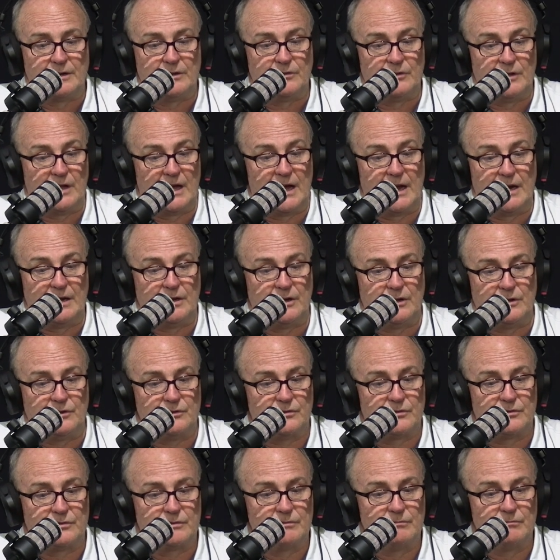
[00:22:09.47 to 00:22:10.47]
And in the
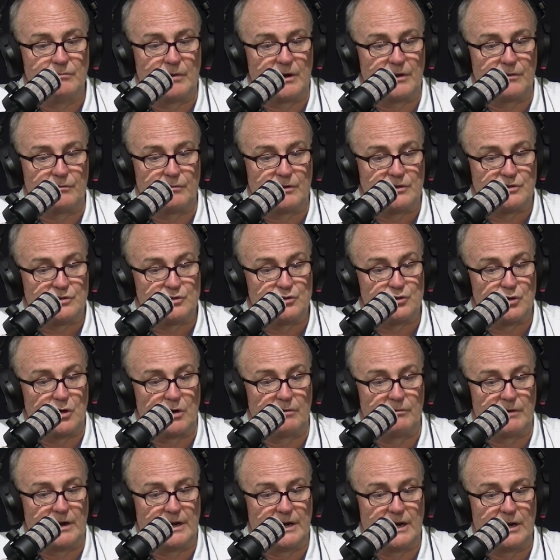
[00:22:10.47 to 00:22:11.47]
80s, one of the reasons
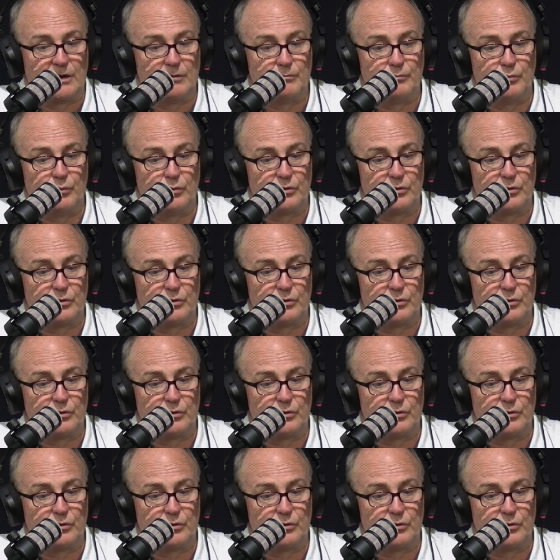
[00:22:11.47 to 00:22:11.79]
I rate Alan